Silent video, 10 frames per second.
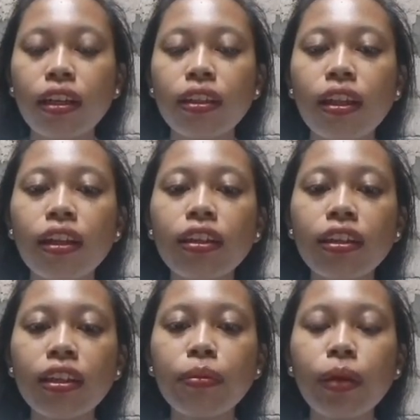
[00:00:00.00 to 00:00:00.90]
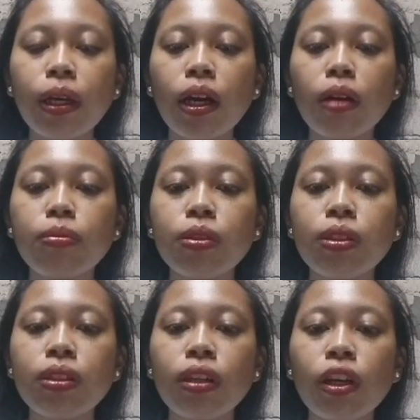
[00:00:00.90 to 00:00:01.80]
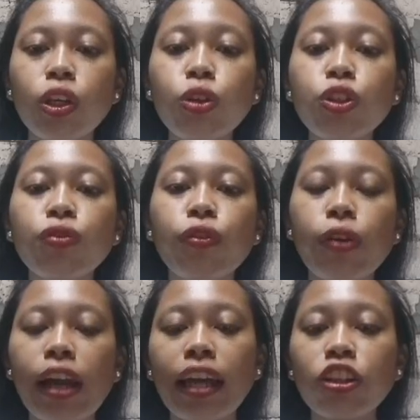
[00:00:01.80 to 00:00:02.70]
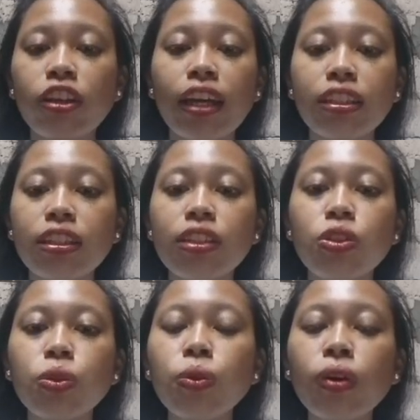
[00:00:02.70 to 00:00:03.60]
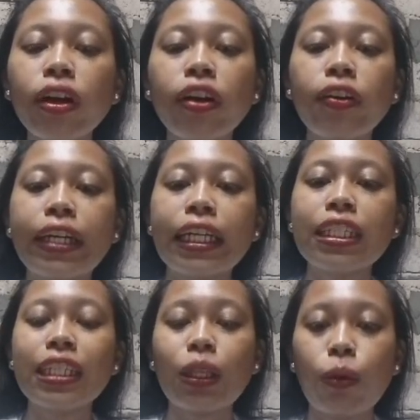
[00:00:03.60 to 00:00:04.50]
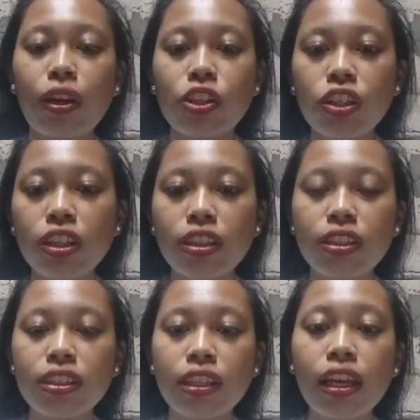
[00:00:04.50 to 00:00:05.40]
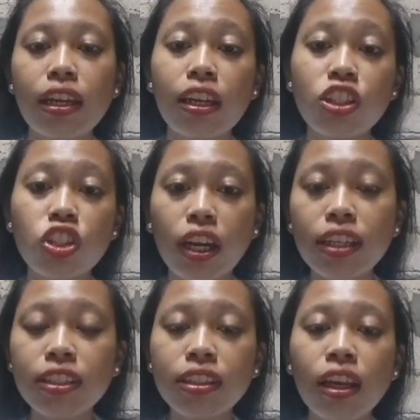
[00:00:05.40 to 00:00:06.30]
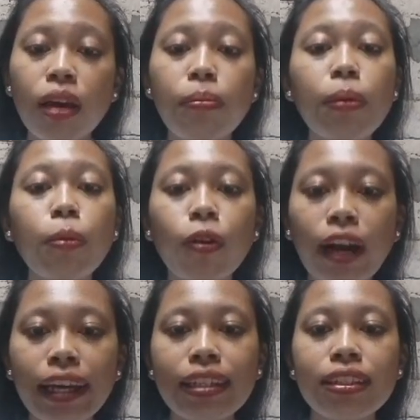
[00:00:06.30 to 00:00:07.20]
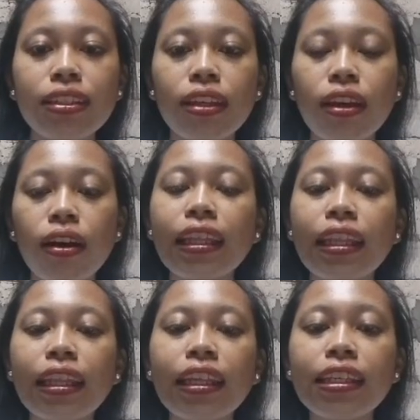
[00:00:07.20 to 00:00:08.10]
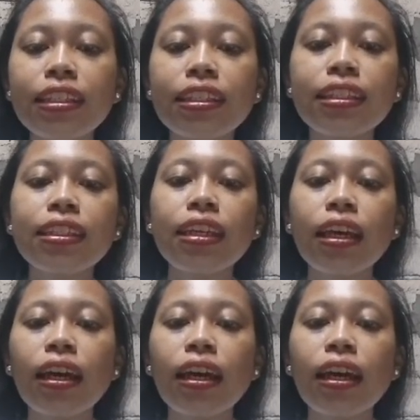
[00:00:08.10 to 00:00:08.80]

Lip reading: The learning becomes useful and connected to real situations, not just memorize. This